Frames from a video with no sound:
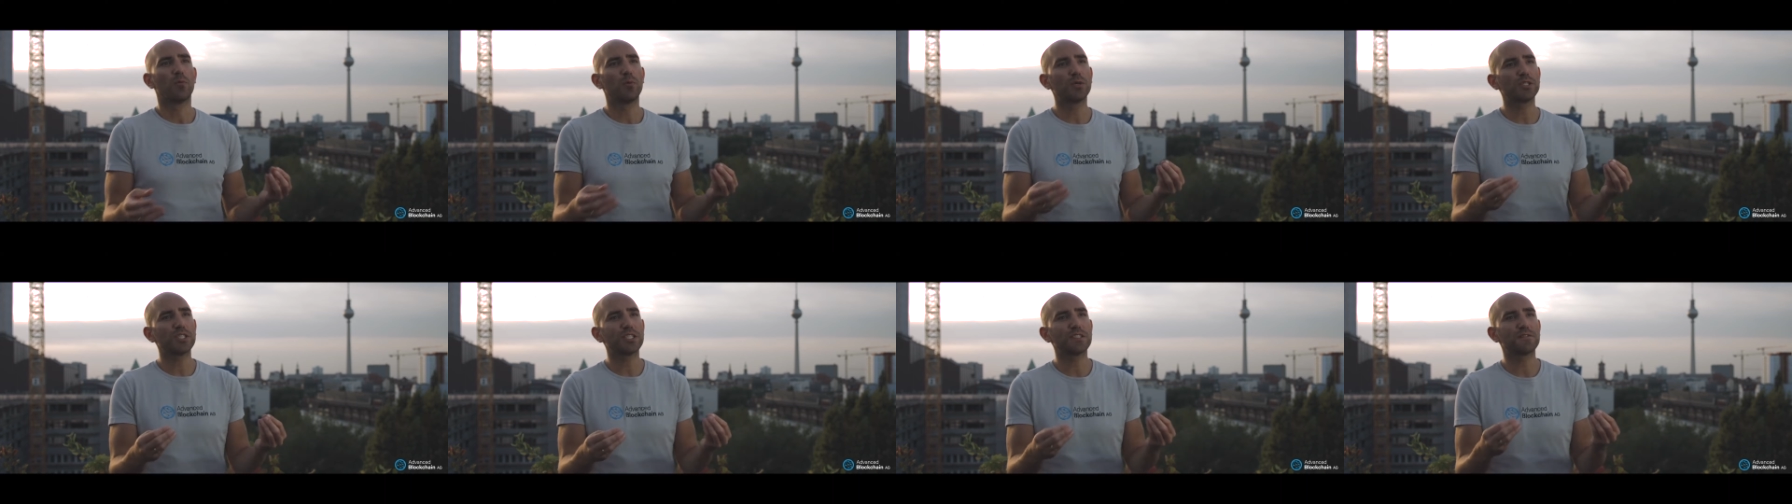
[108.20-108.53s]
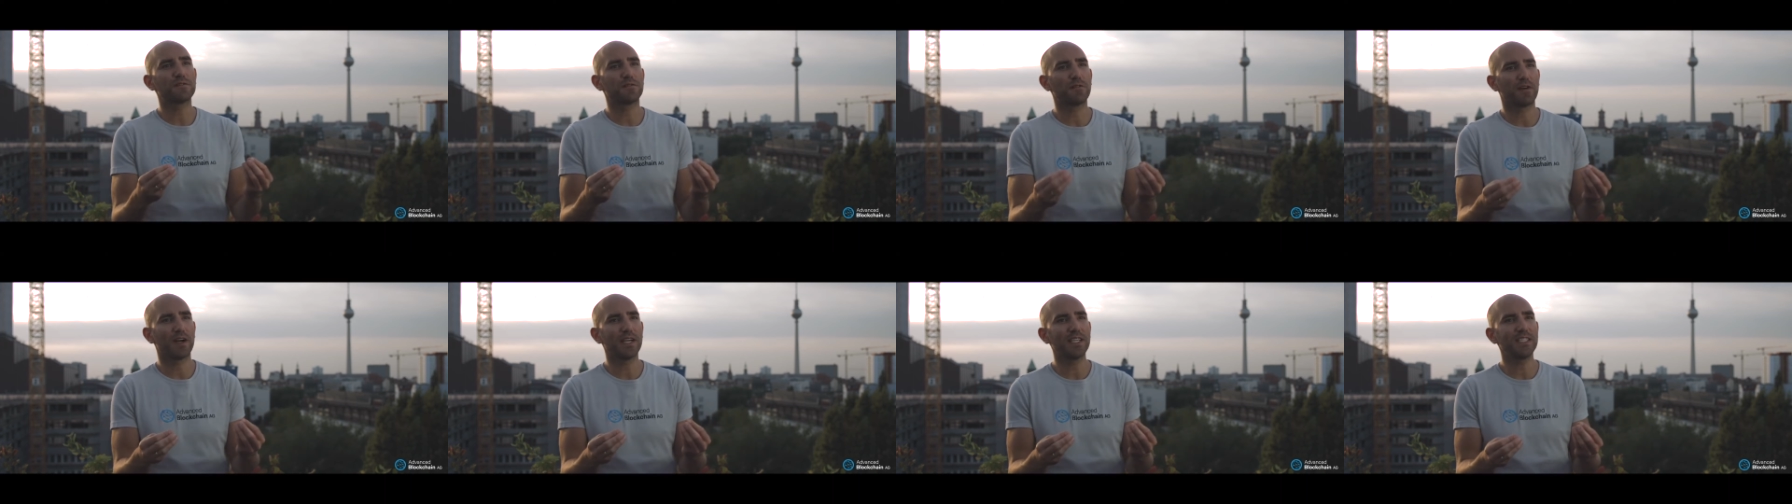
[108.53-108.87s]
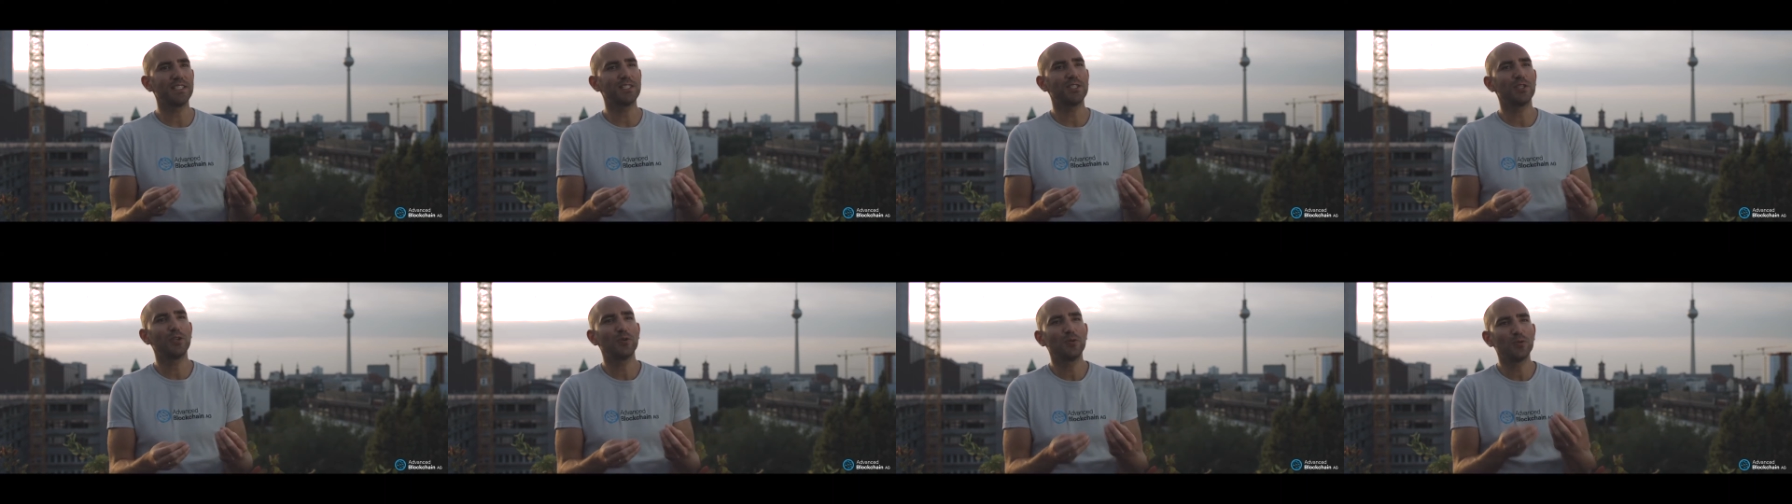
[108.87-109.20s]
which is
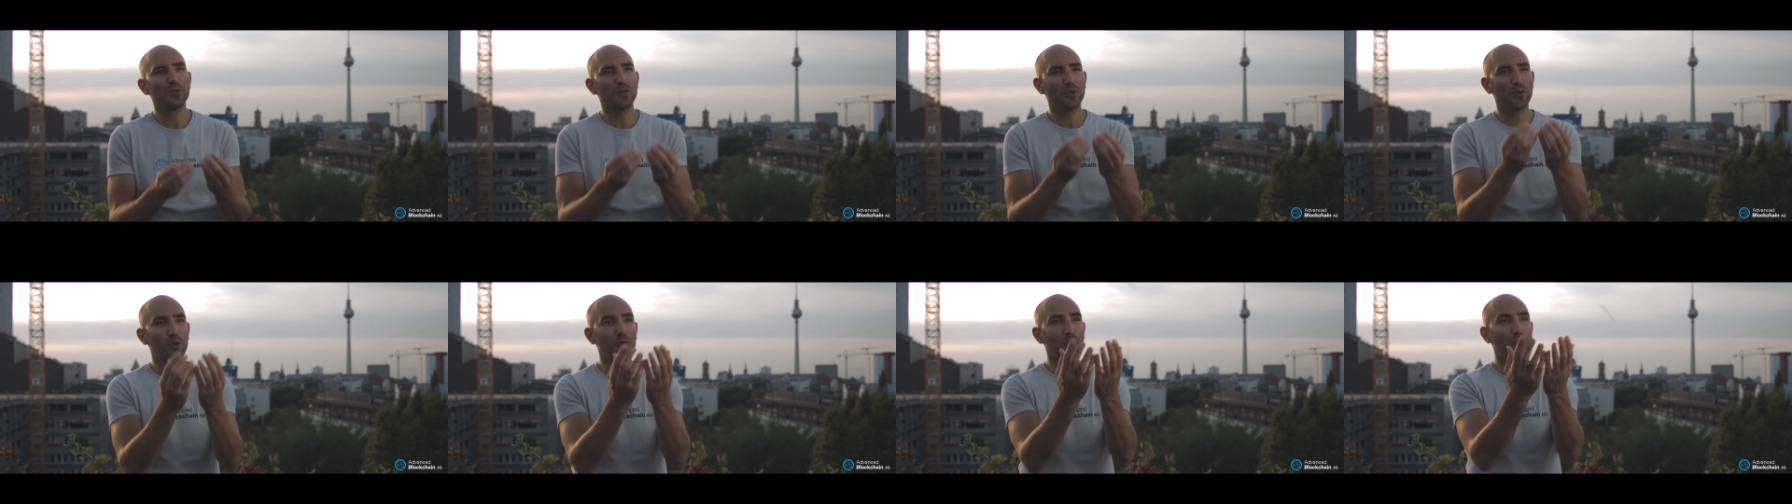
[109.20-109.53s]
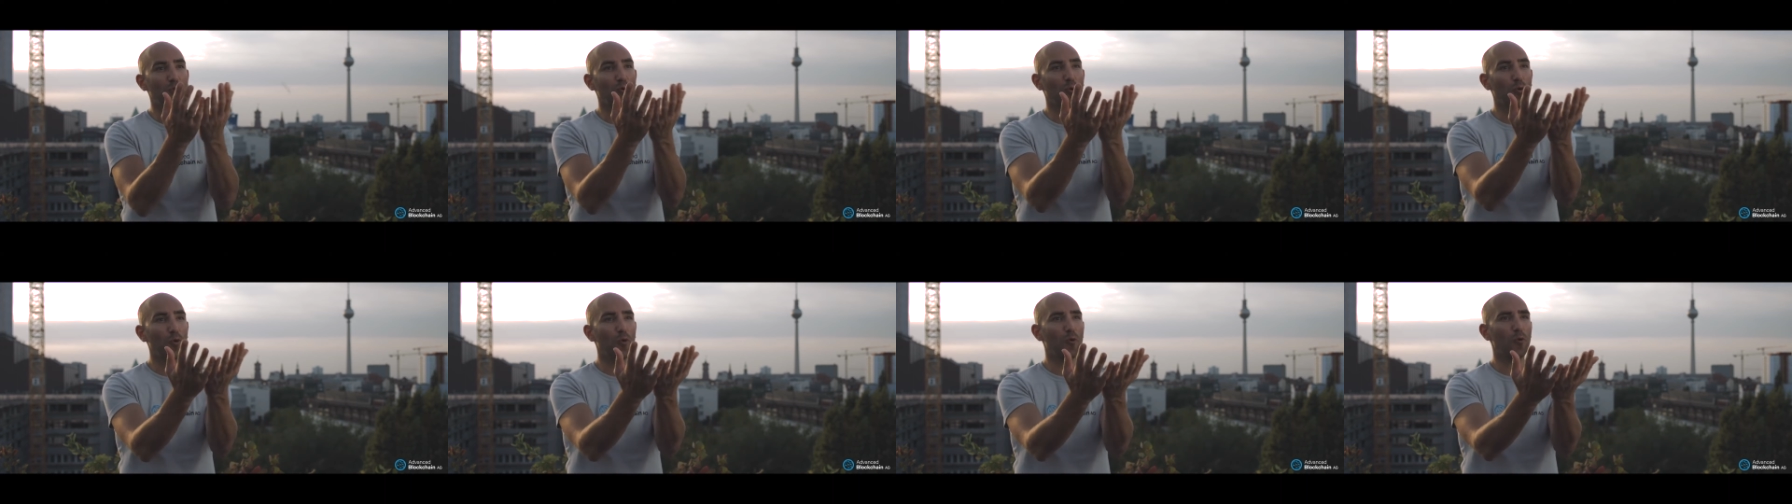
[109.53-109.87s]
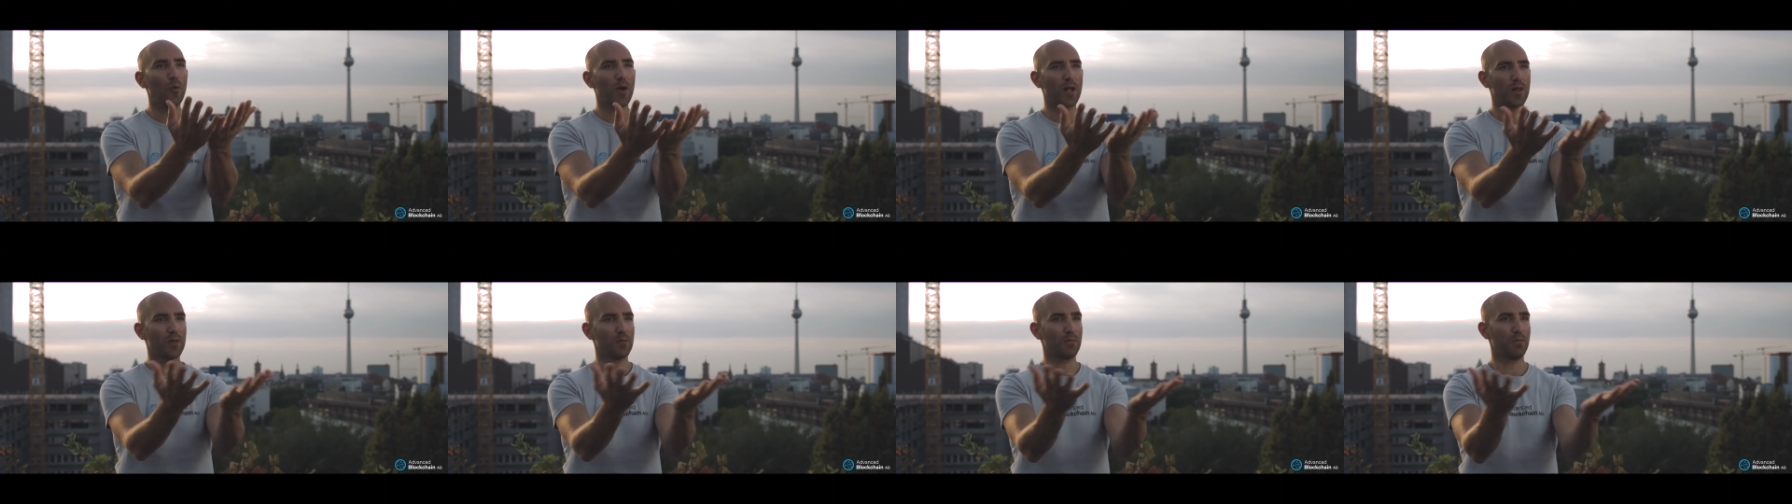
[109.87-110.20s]
fine-tuned to your
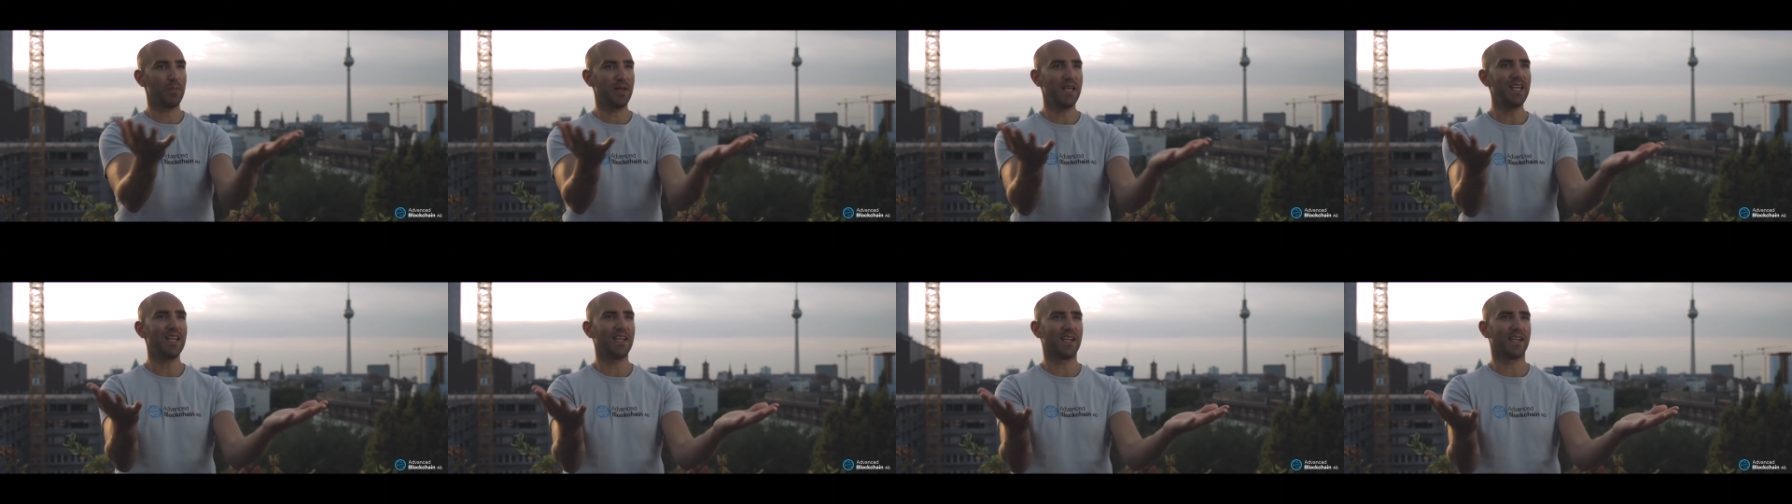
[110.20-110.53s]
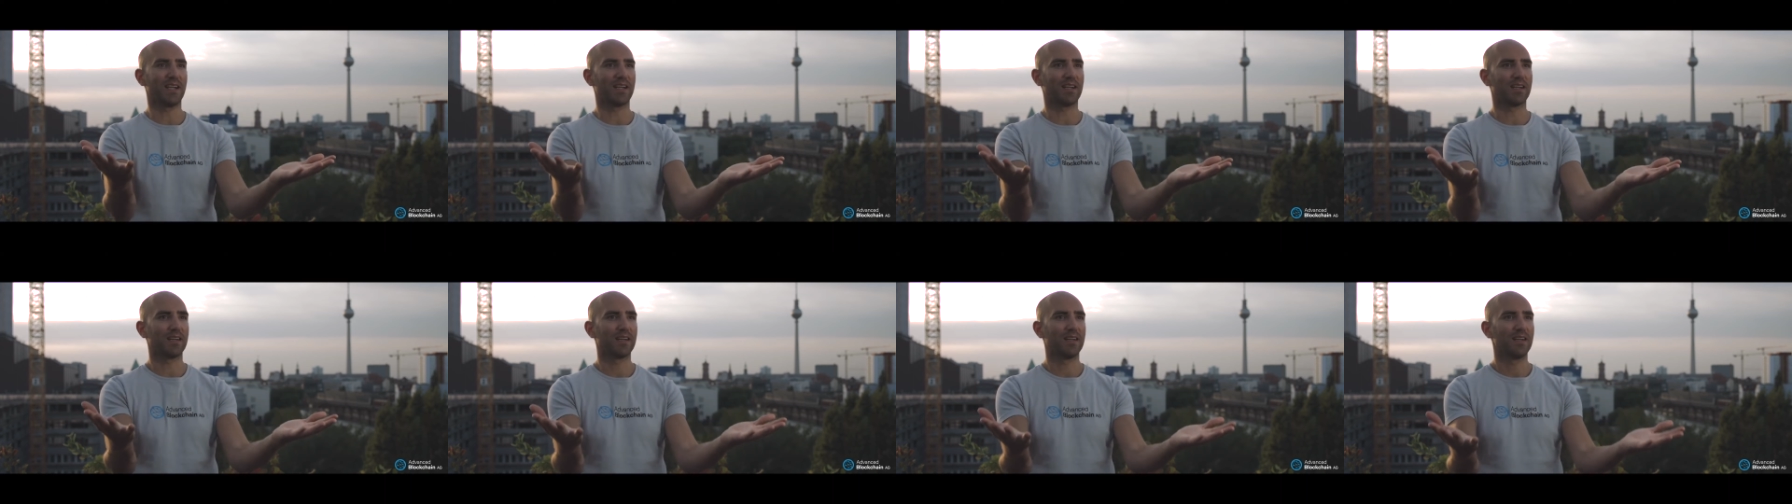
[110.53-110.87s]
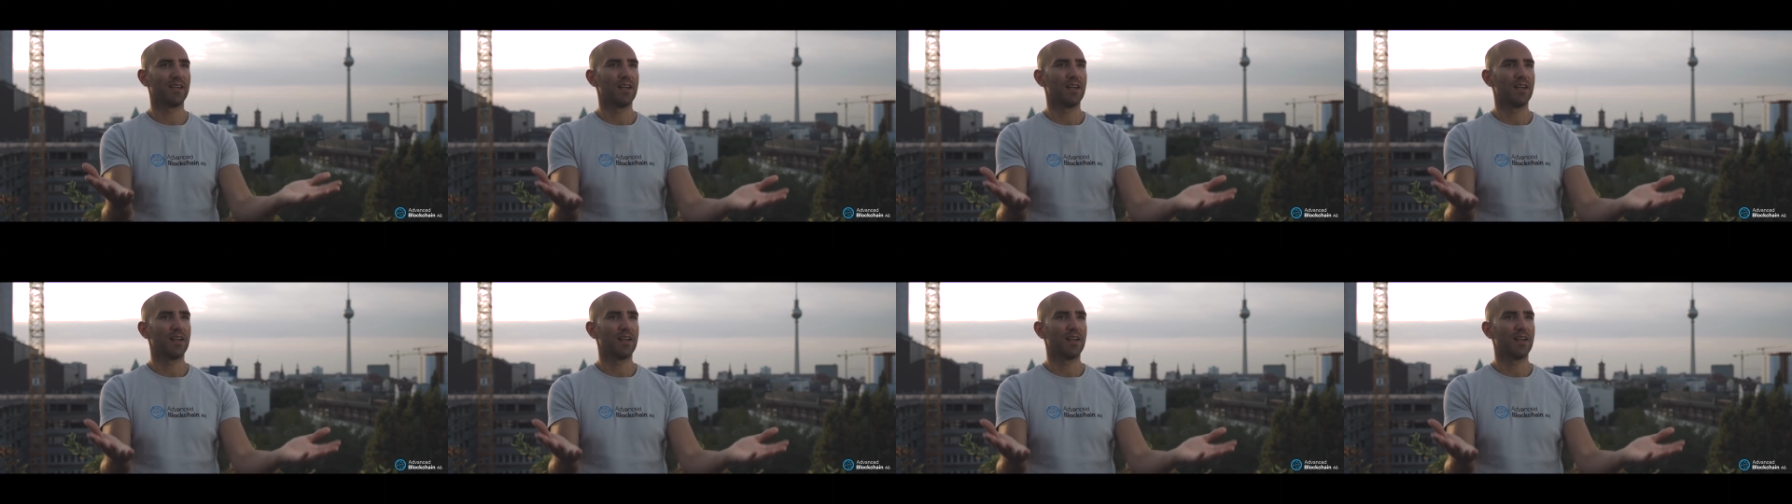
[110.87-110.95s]
well-being.